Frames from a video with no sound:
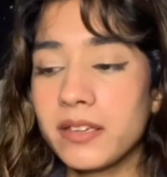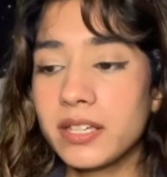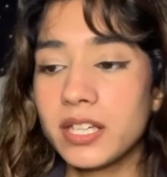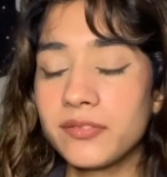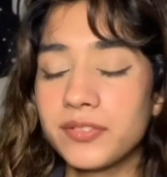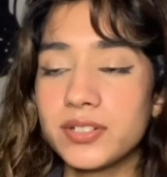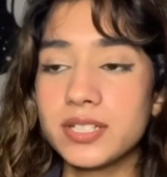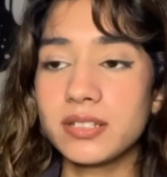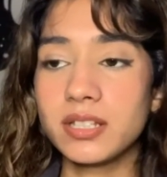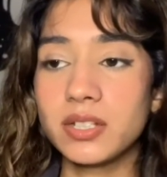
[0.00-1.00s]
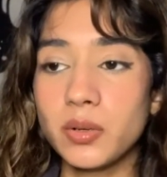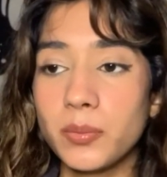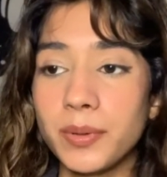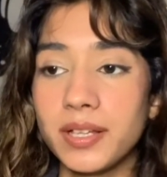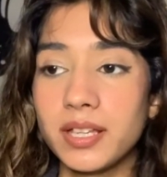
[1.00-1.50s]
If you're dealing
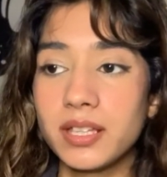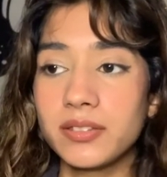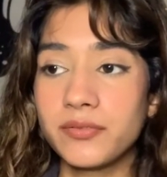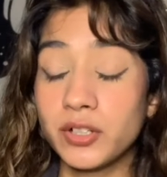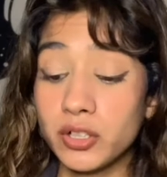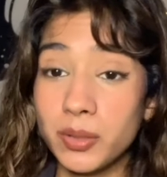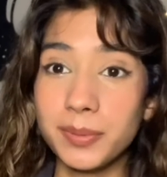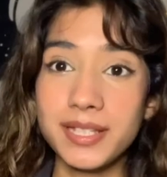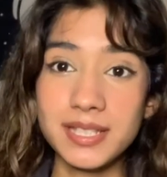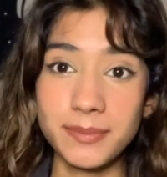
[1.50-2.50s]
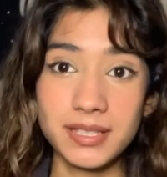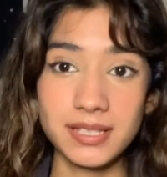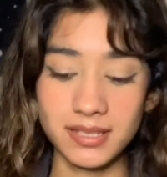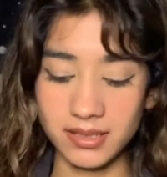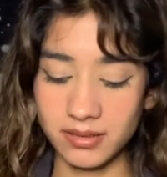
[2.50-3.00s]
with Virgo
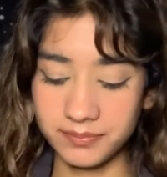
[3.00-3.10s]
placements,